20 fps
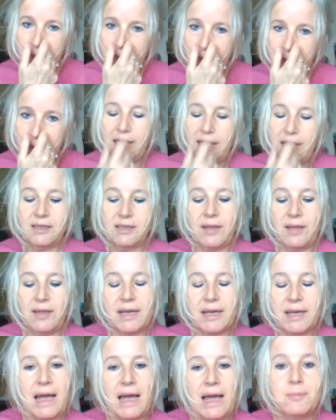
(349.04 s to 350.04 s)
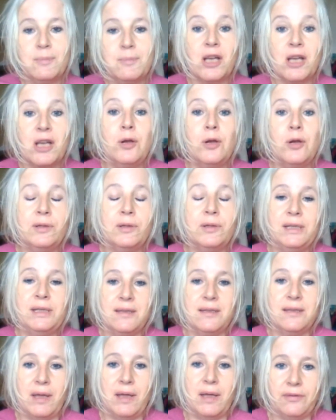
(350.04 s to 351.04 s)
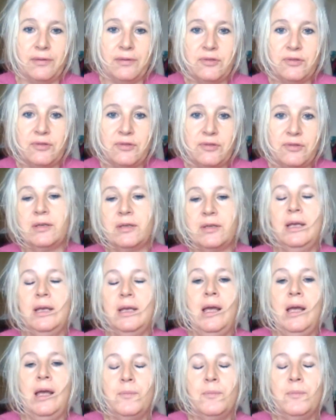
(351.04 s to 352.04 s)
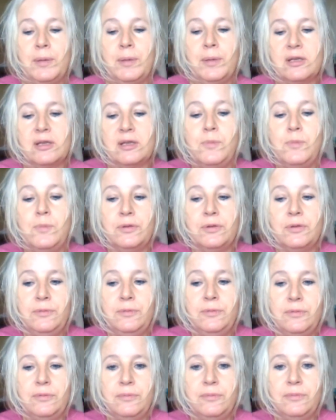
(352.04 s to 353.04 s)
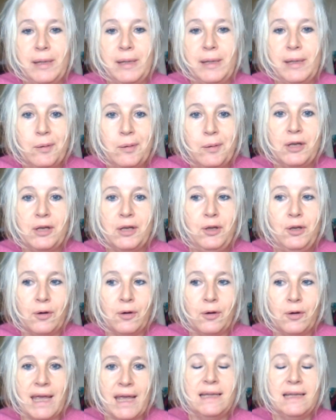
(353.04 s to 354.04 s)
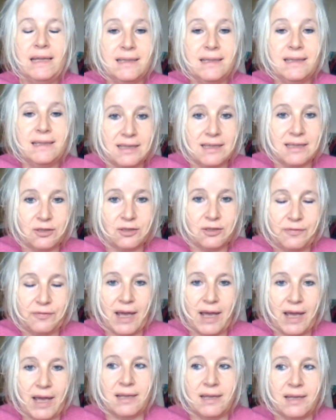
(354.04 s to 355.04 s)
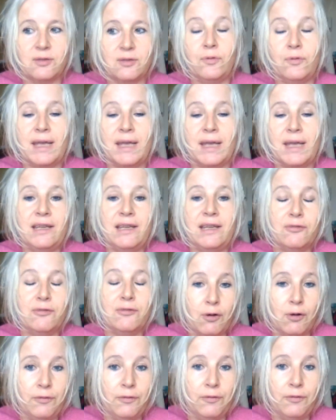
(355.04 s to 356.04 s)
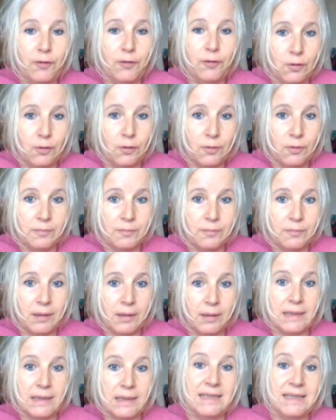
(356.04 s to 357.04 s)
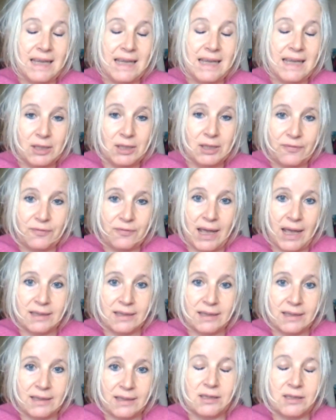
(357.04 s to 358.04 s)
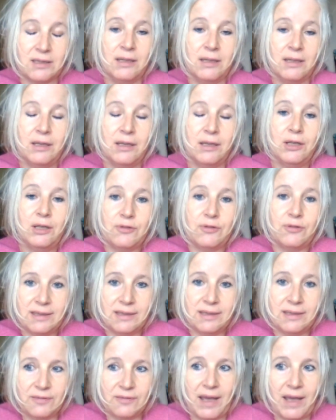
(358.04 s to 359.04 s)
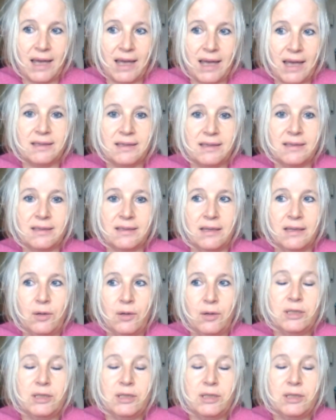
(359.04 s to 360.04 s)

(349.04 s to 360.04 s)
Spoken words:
And so that can help us cope with winter months. But because modern people are not getting these essential fats, or they're getting the wrong form, as in damaged fats, trans fats, which is